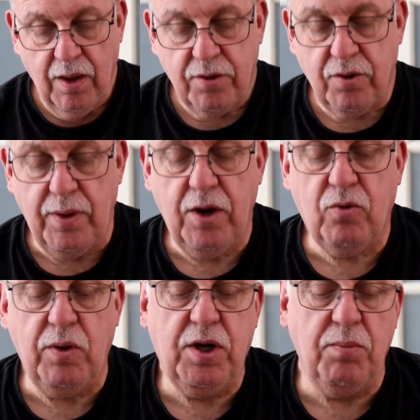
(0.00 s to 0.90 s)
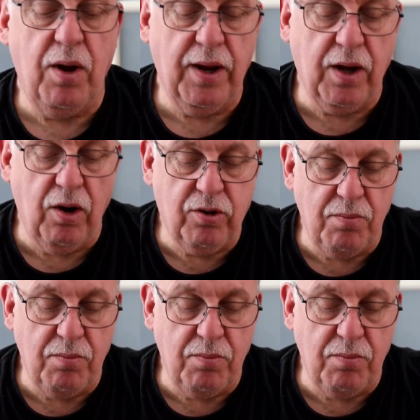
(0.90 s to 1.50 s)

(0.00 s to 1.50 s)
So when you switch them on, they go to